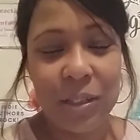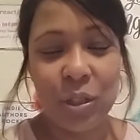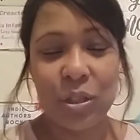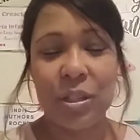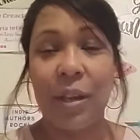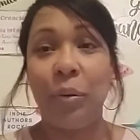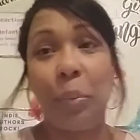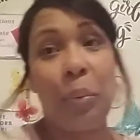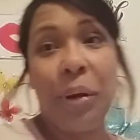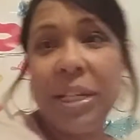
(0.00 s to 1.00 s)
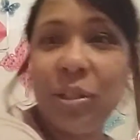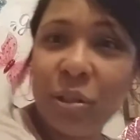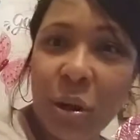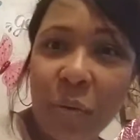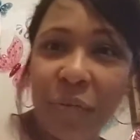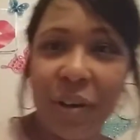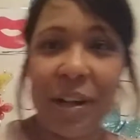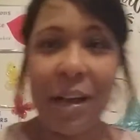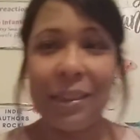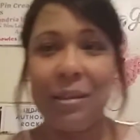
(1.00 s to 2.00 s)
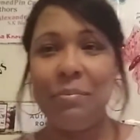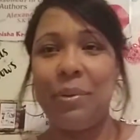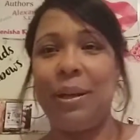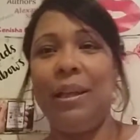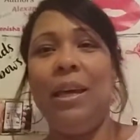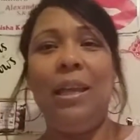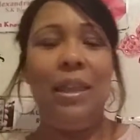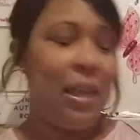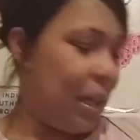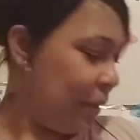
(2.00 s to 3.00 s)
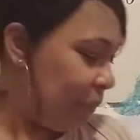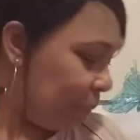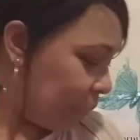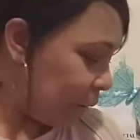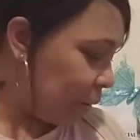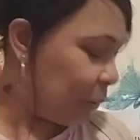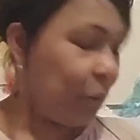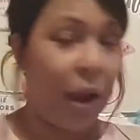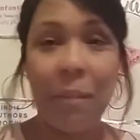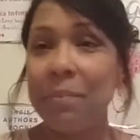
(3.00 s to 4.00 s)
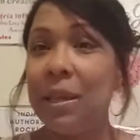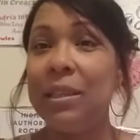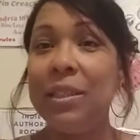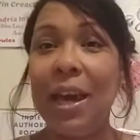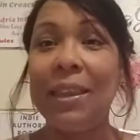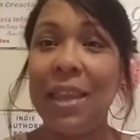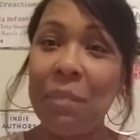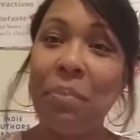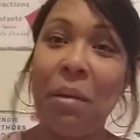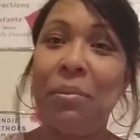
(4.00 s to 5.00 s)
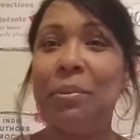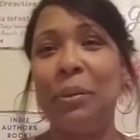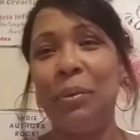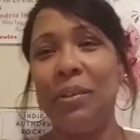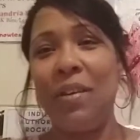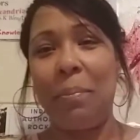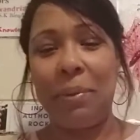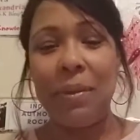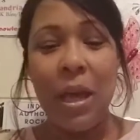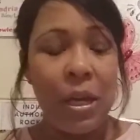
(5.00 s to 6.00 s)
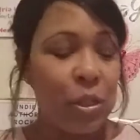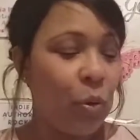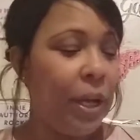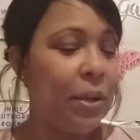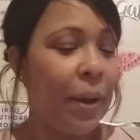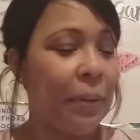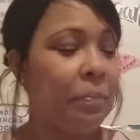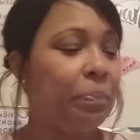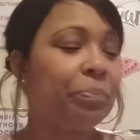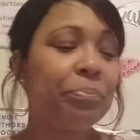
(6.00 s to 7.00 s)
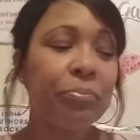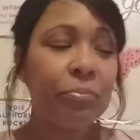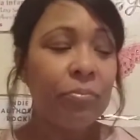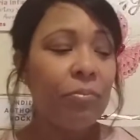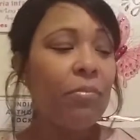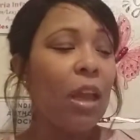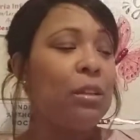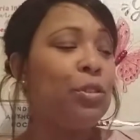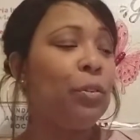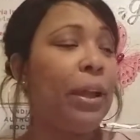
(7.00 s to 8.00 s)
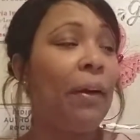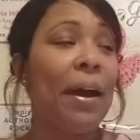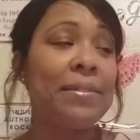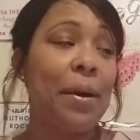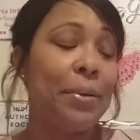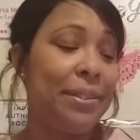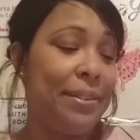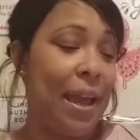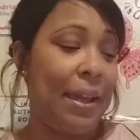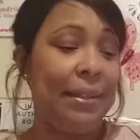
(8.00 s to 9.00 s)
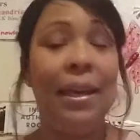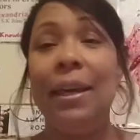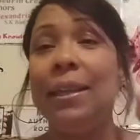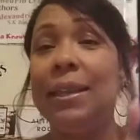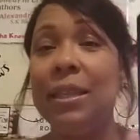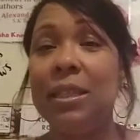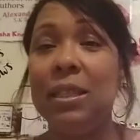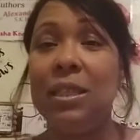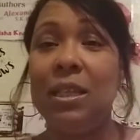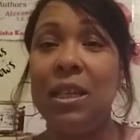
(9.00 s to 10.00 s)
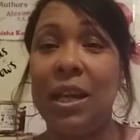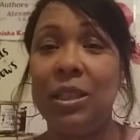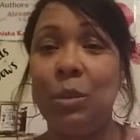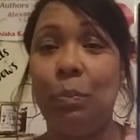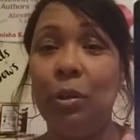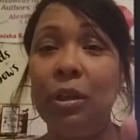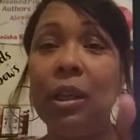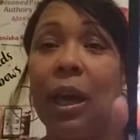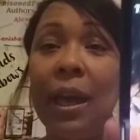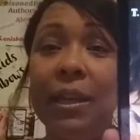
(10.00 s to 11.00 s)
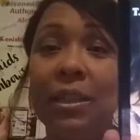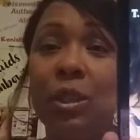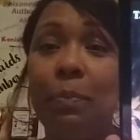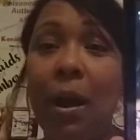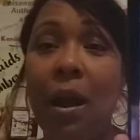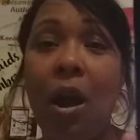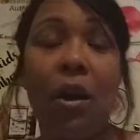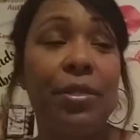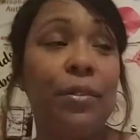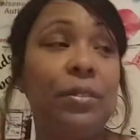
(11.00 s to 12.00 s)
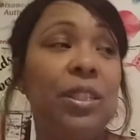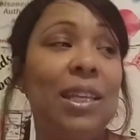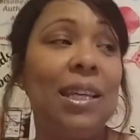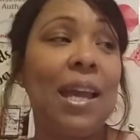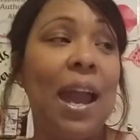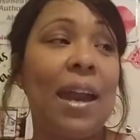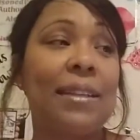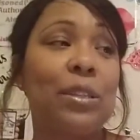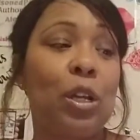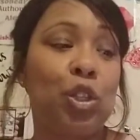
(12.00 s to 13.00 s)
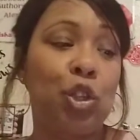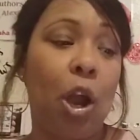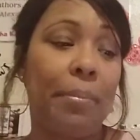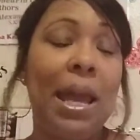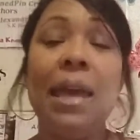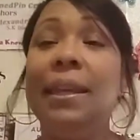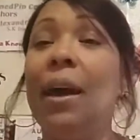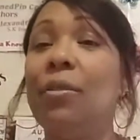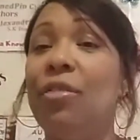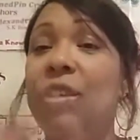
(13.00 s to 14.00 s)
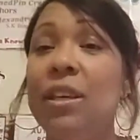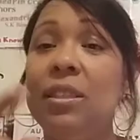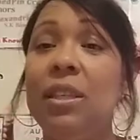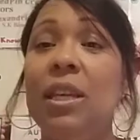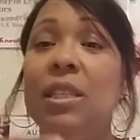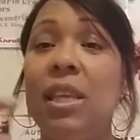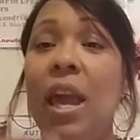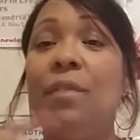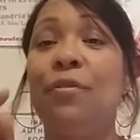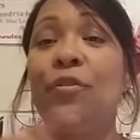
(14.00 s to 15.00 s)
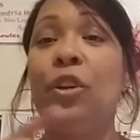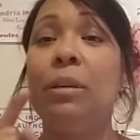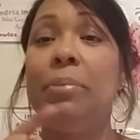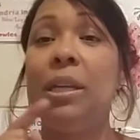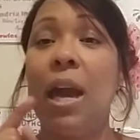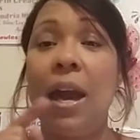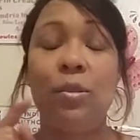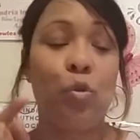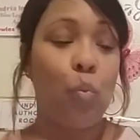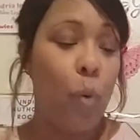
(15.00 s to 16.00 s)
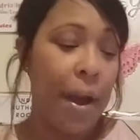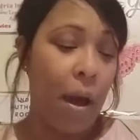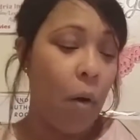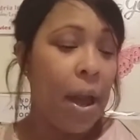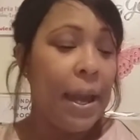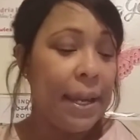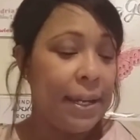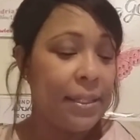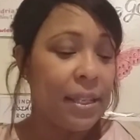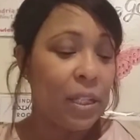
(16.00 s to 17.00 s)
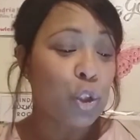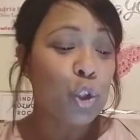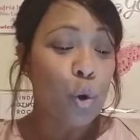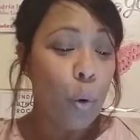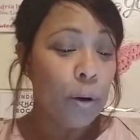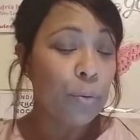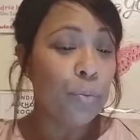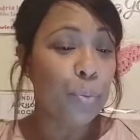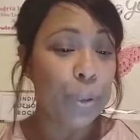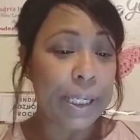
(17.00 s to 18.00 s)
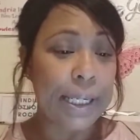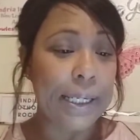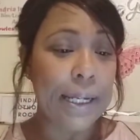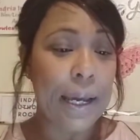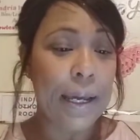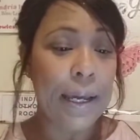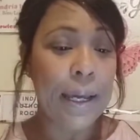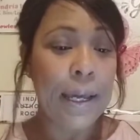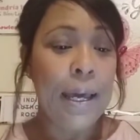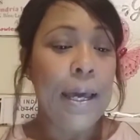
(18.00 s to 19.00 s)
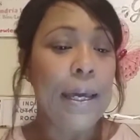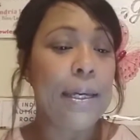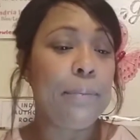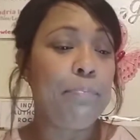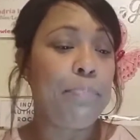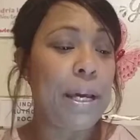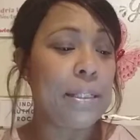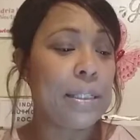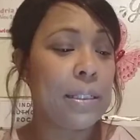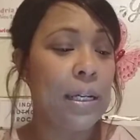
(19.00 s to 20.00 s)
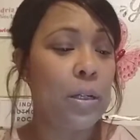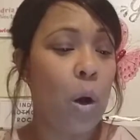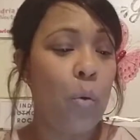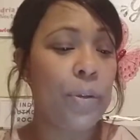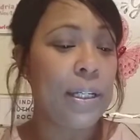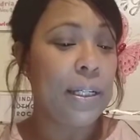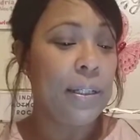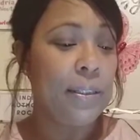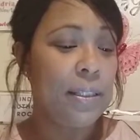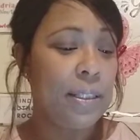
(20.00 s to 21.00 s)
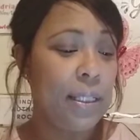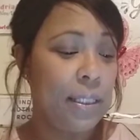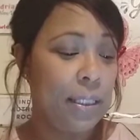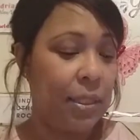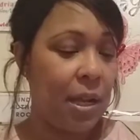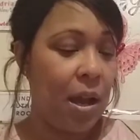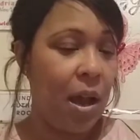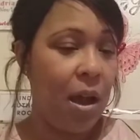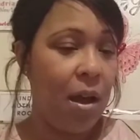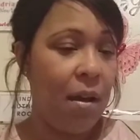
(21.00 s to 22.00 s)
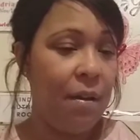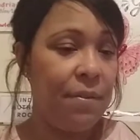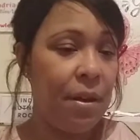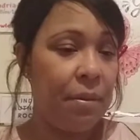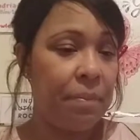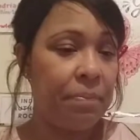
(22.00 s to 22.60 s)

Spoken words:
just reached over and got them, but then crap. Yeah, that probably would have happened. So anyway, so now, as I was saying, this is tonight's book, and it's by author T.S. Sharp. Now, this is a freebie as well. It is a short read. It only consists of